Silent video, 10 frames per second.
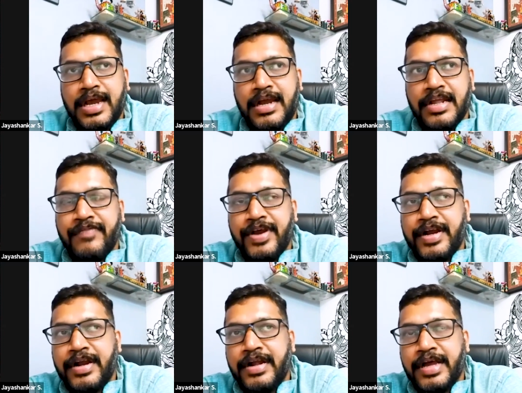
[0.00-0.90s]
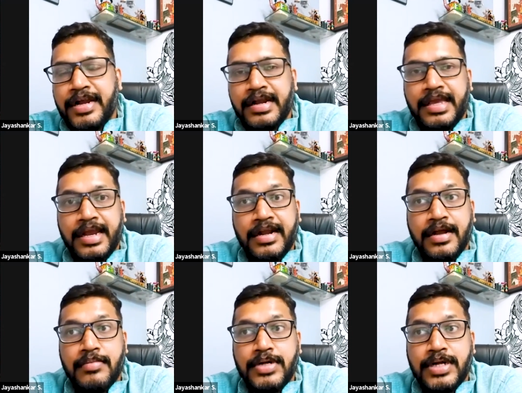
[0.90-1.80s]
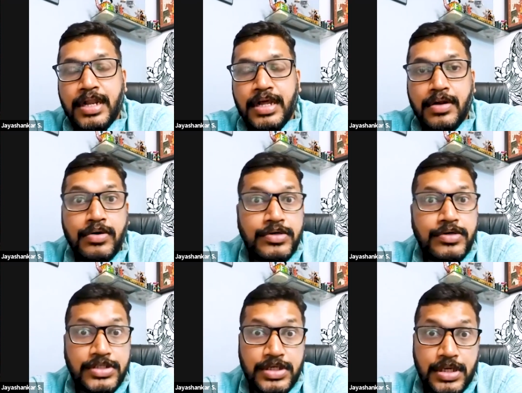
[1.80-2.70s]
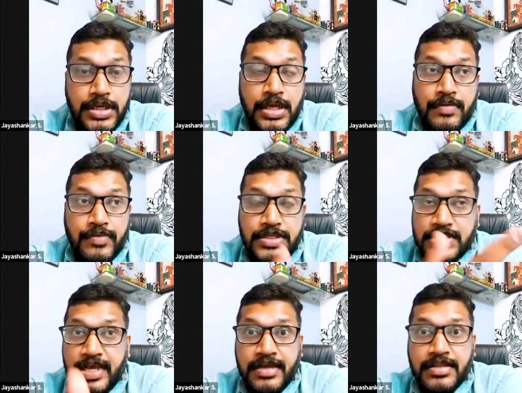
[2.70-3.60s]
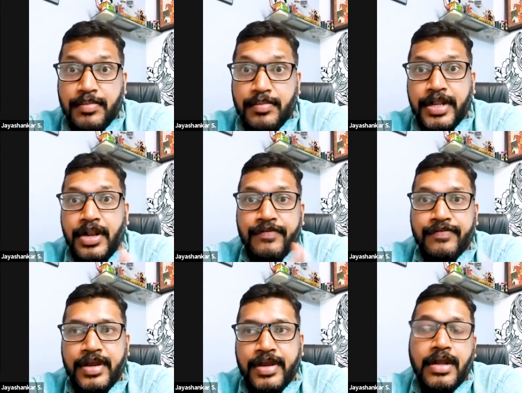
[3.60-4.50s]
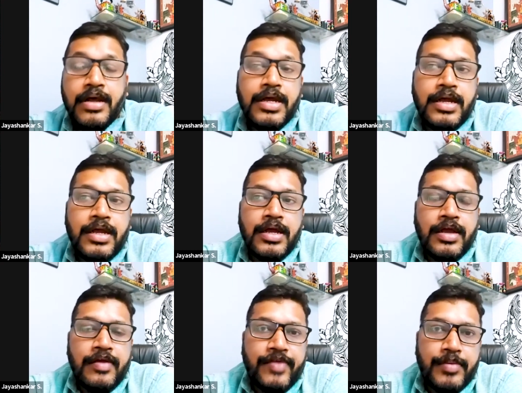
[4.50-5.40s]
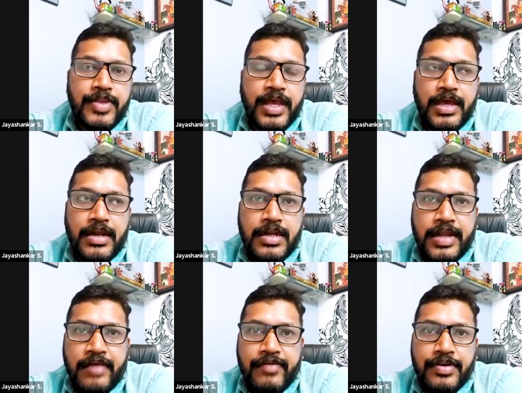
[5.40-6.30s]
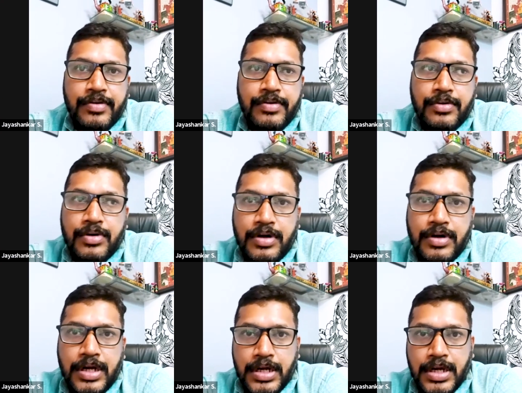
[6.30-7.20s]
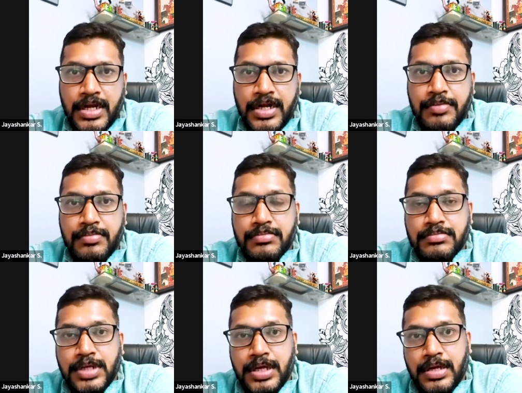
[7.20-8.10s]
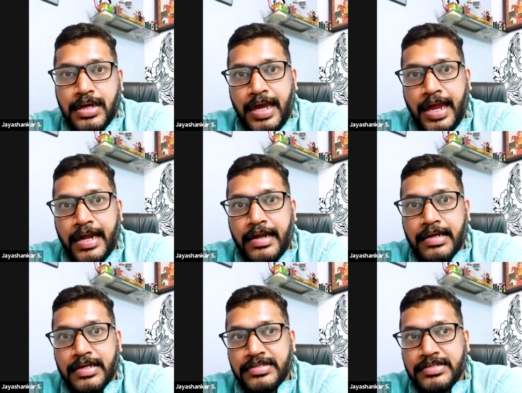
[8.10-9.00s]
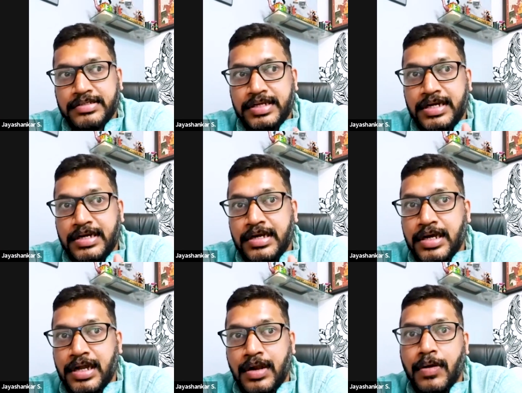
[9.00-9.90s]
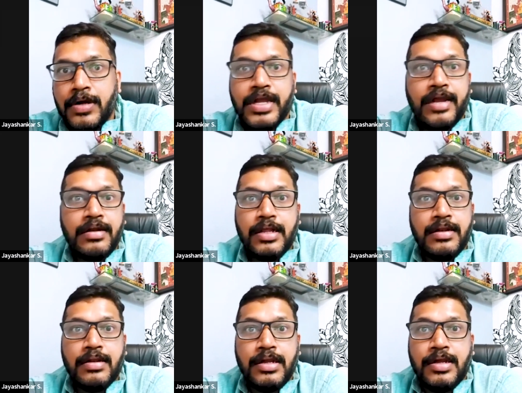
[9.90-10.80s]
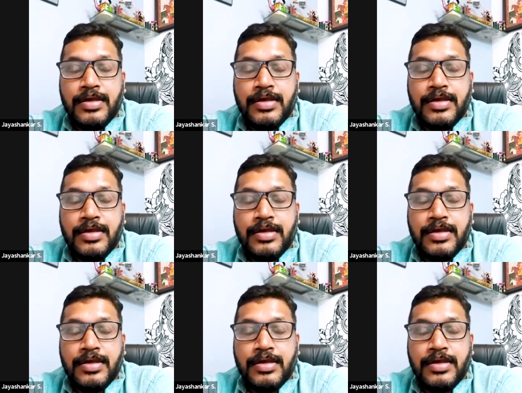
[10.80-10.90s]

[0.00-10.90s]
he had invaded and he had come till around Kochi, which is like the middle of Kerala. From there, Travancore kingdom had resisted a lot and then